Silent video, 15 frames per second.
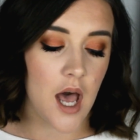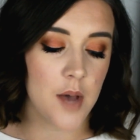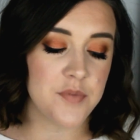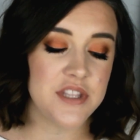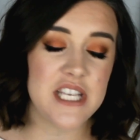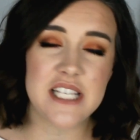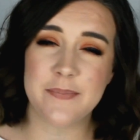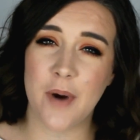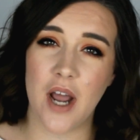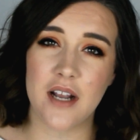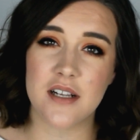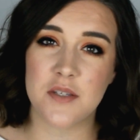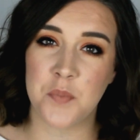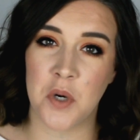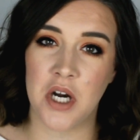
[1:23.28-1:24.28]
These
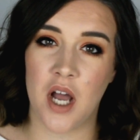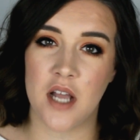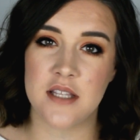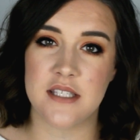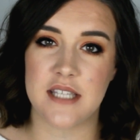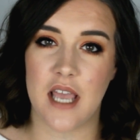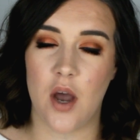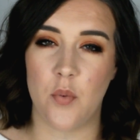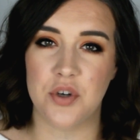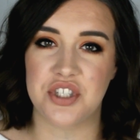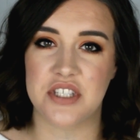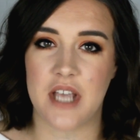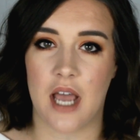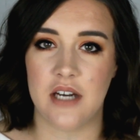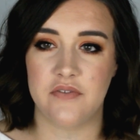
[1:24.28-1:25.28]
products weren't on sale, which is
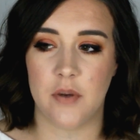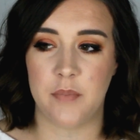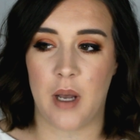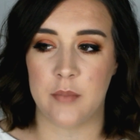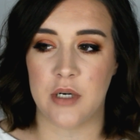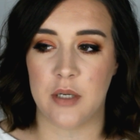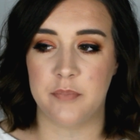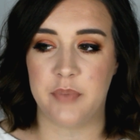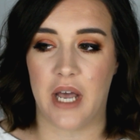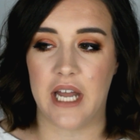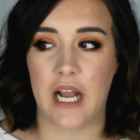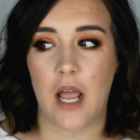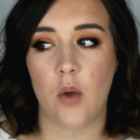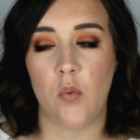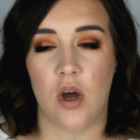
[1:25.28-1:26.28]
kind of a bummer, but
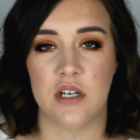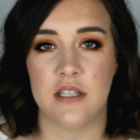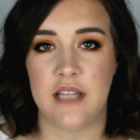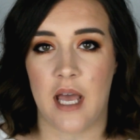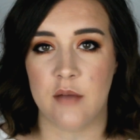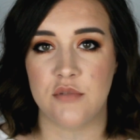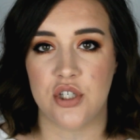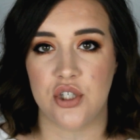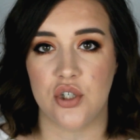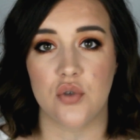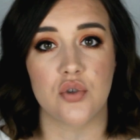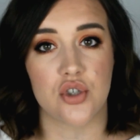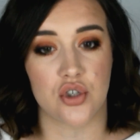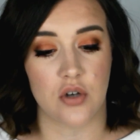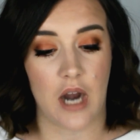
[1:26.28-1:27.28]
I wanted them to
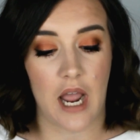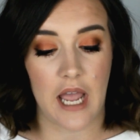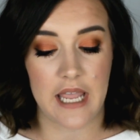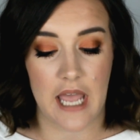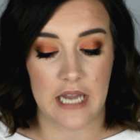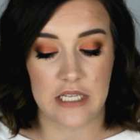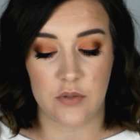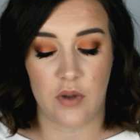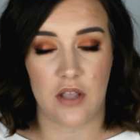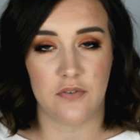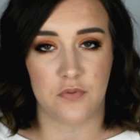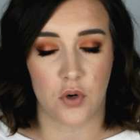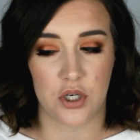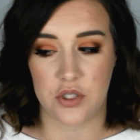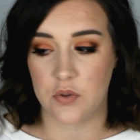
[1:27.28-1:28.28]
try anyway
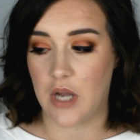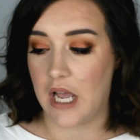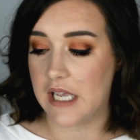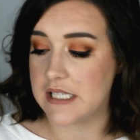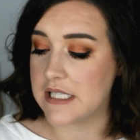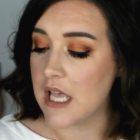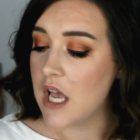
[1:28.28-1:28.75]
for you guys.